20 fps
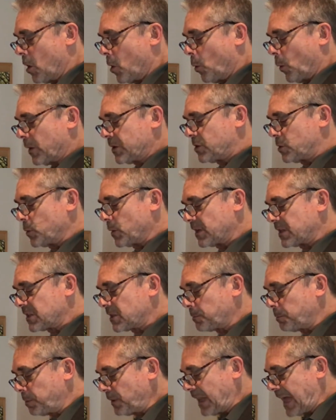was to
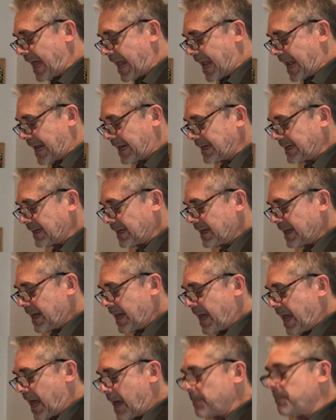explain
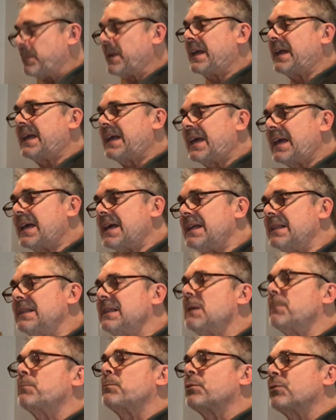and begin
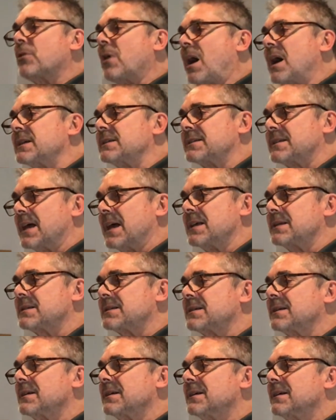the
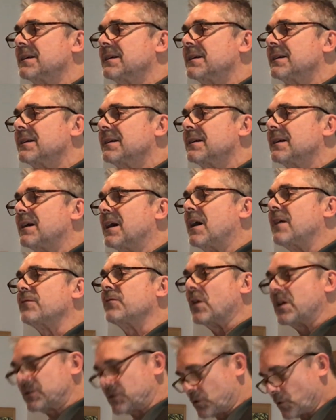process of
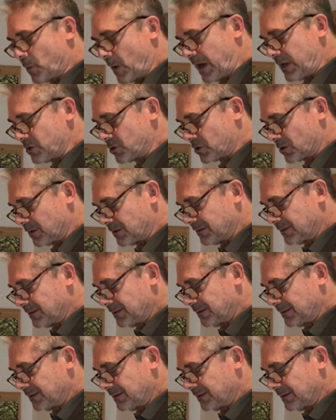restoration.